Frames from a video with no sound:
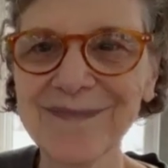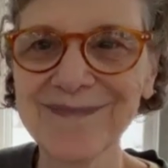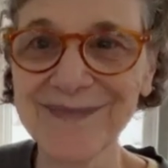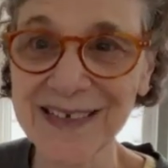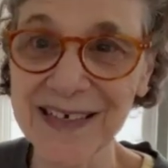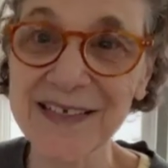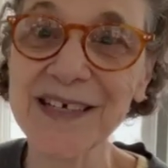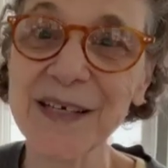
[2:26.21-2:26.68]

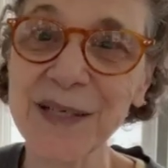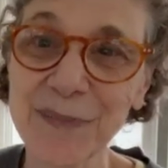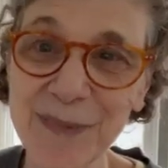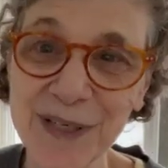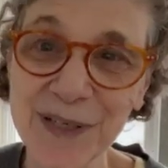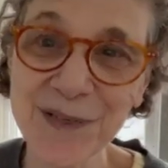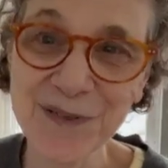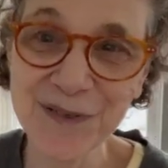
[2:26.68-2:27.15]
That's how you
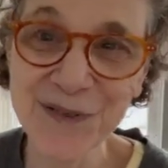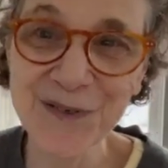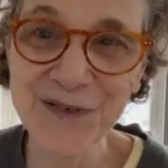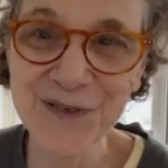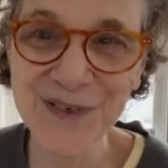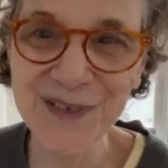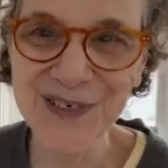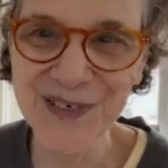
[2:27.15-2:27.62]
make your
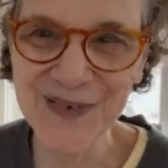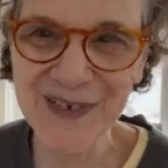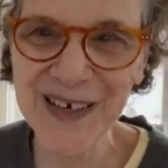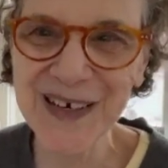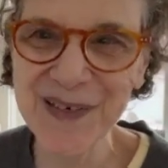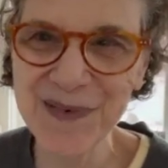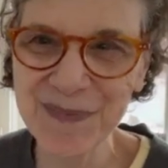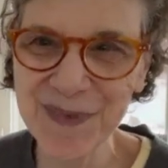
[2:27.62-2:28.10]
neutrals,
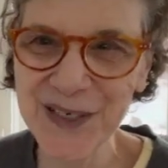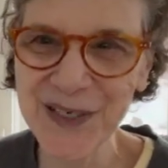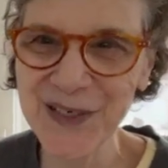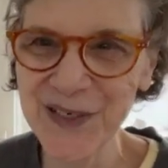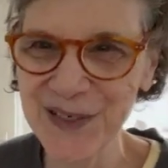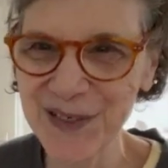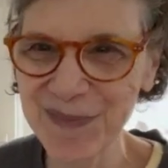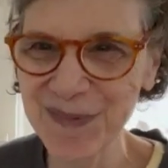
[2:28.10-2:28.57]
right?
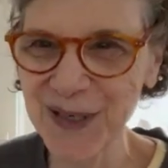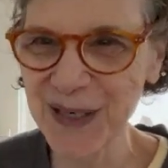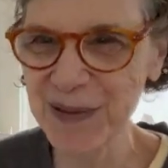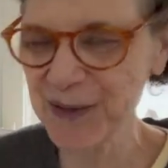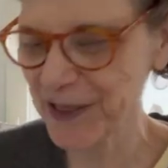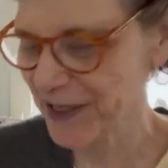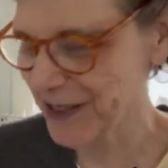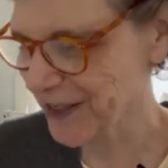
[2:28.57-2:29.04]
Mix your
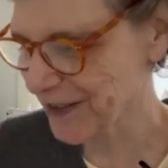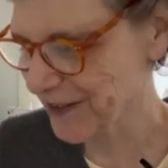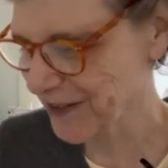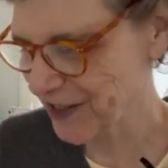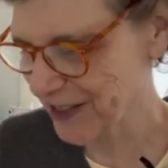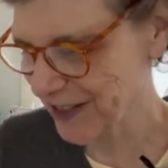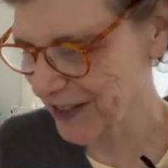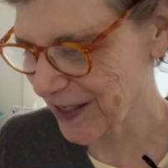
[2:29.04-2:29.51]
primary
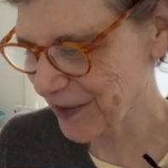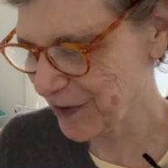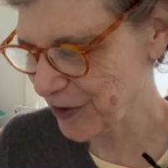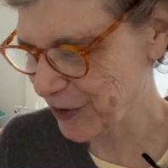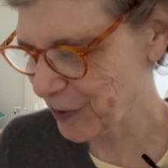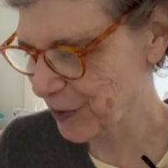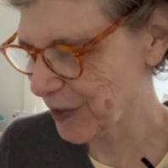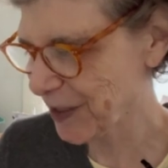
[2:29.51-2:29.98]
colors together,
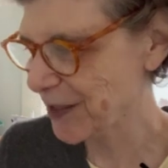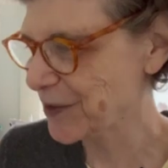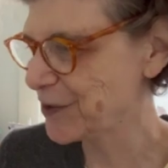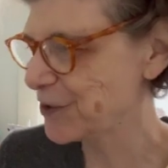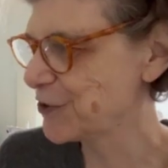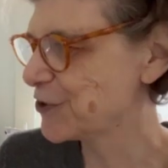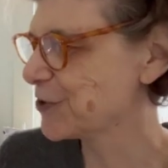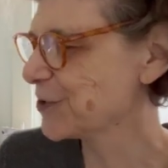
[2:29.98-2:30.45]
you will get
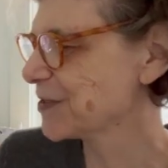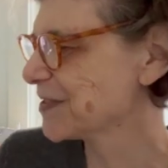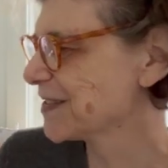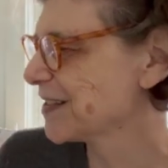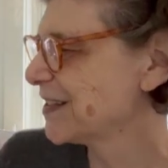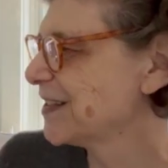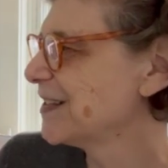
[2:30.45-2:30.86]
neutrals.